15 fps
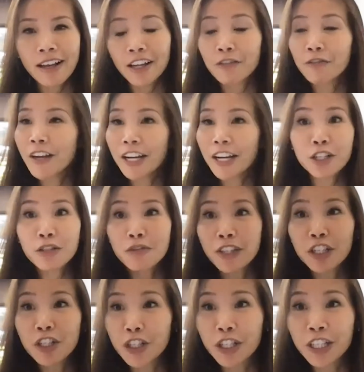In fact, I just
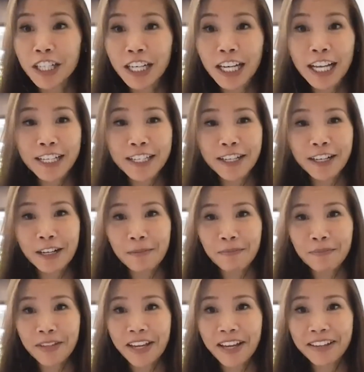finished teaching a class
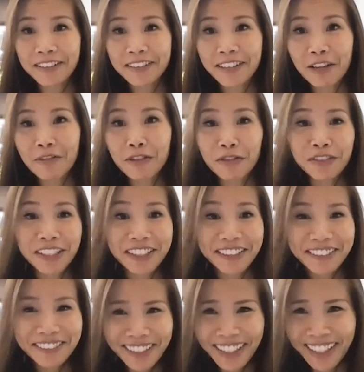at 10:50,
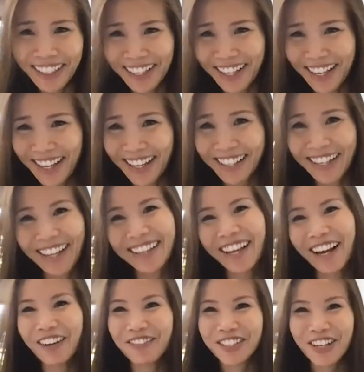and then
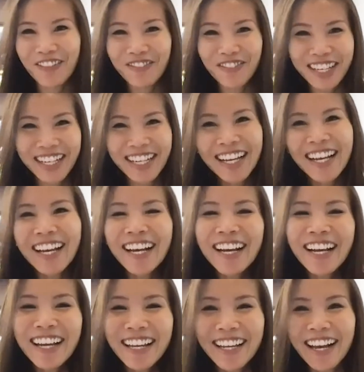I'm jumping.
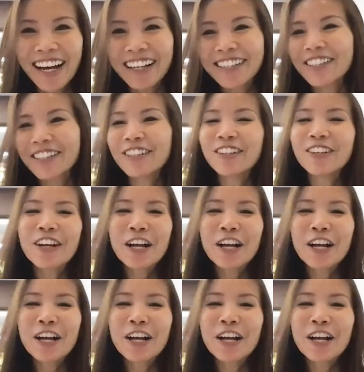Yeah. So